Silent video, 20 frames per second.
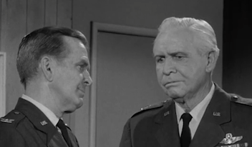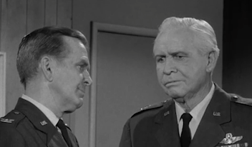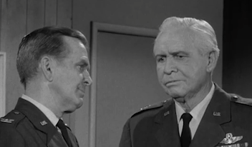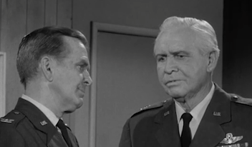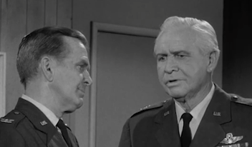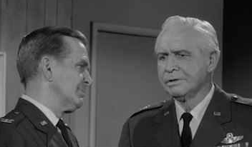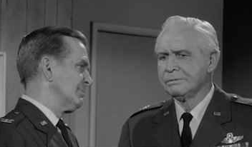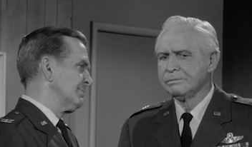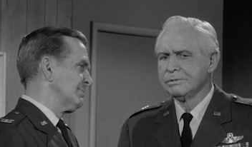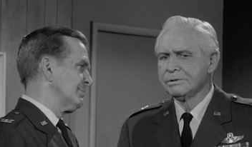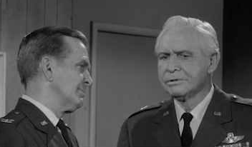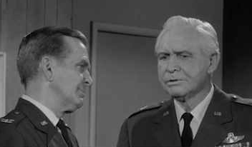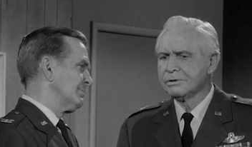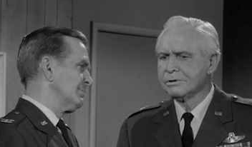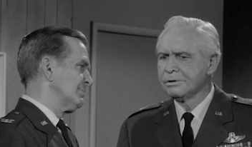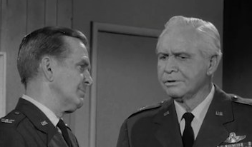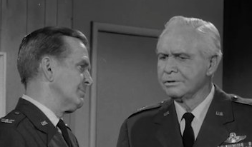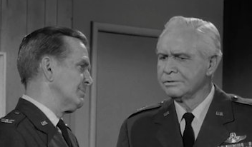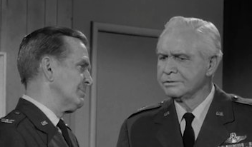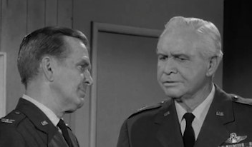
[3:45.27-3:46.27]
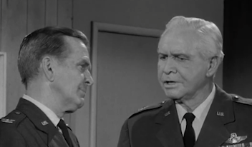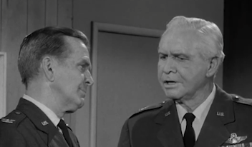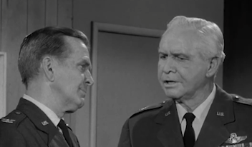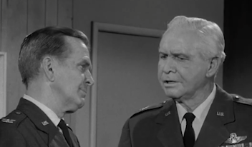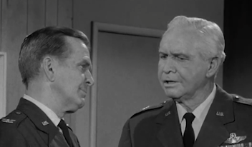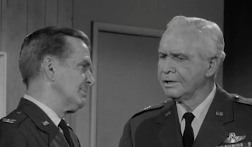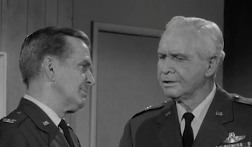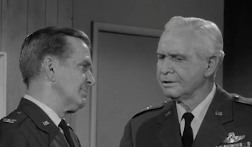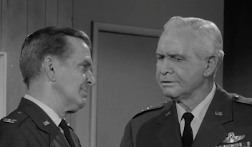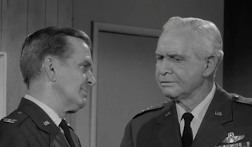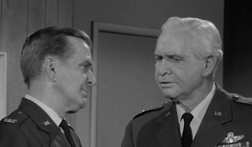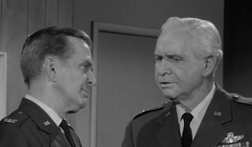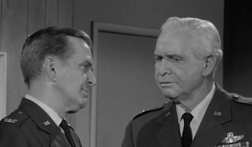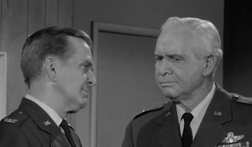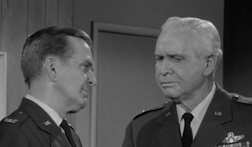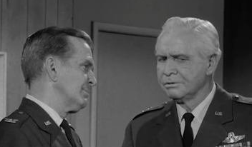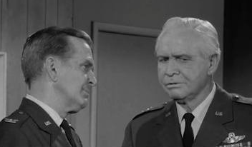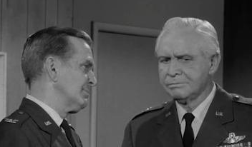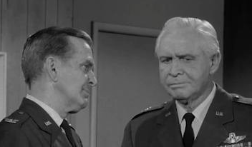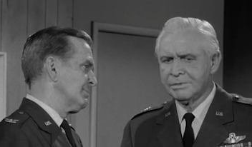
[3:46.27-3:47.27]
Speaker 1: When he returns, I'd like to see him
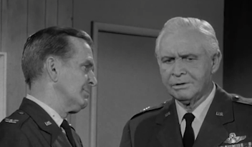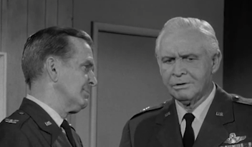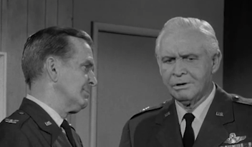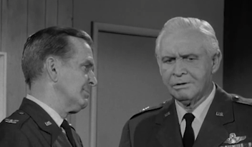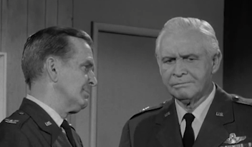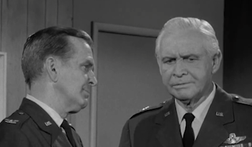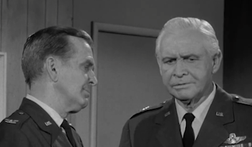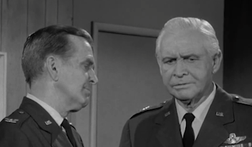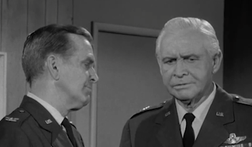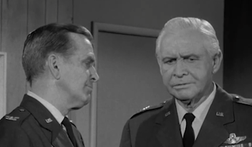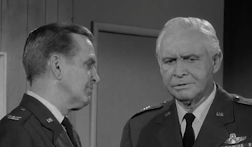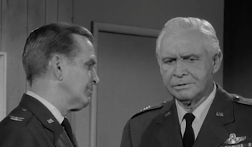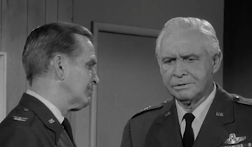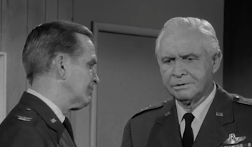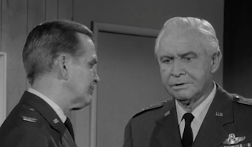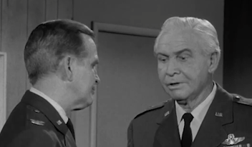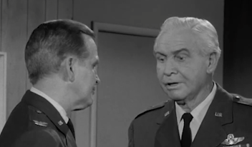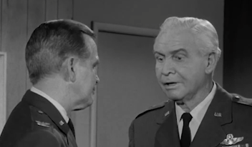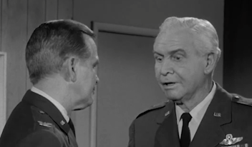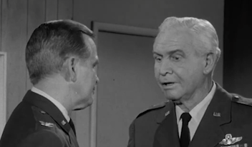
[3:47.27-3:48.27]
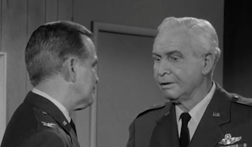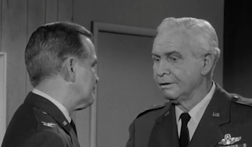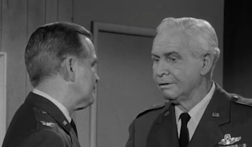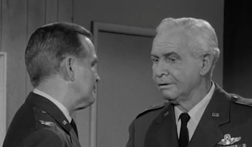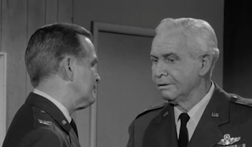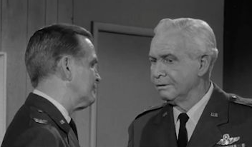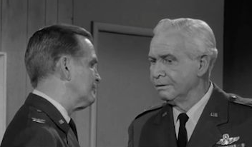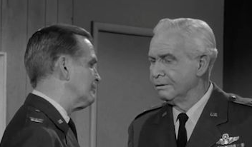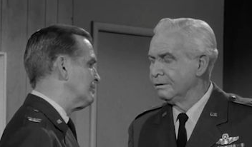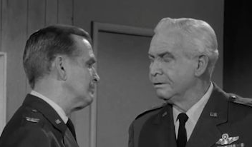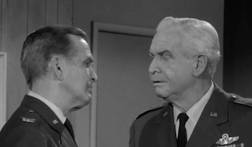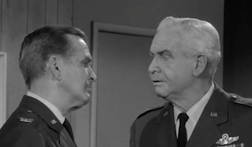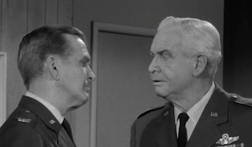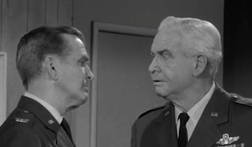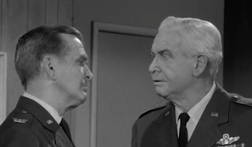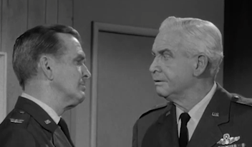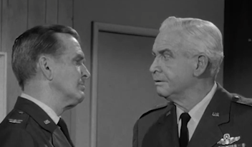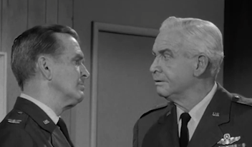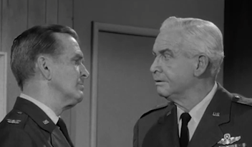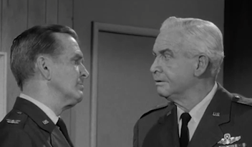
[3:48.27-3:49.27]
here in my office. And uh,
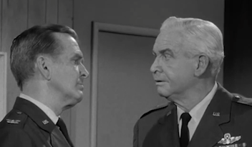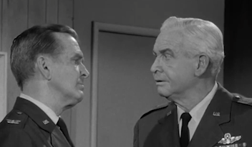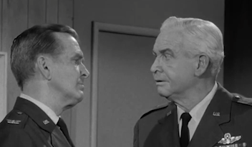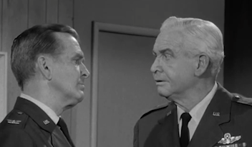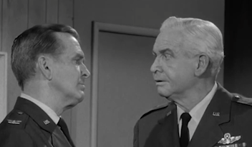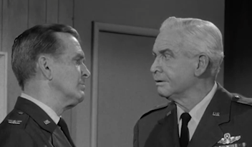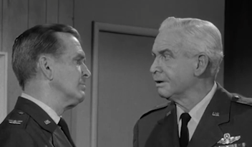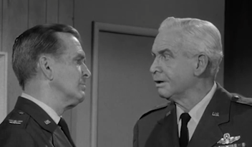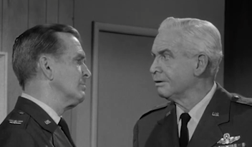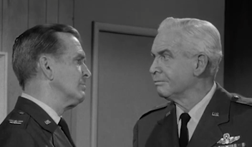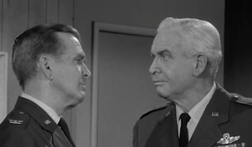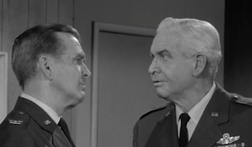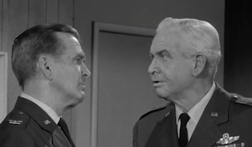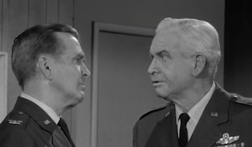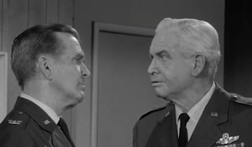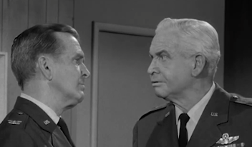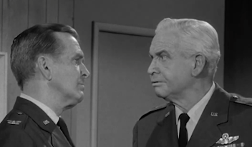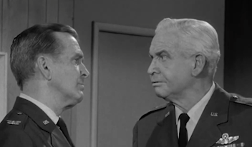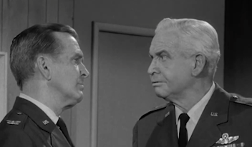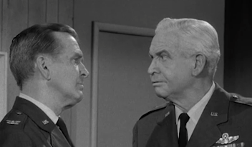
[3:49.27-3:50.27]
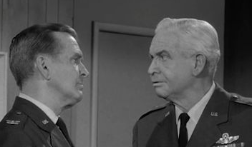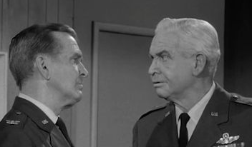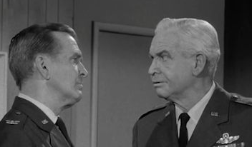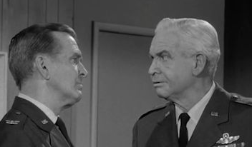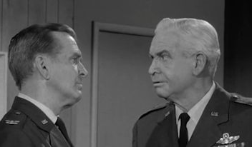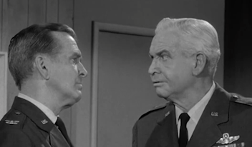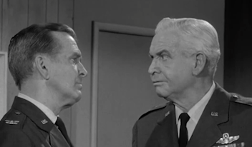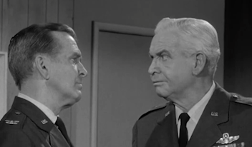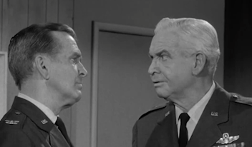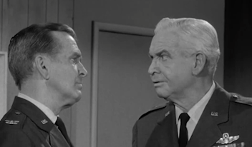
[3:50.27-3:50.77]
I want you here too,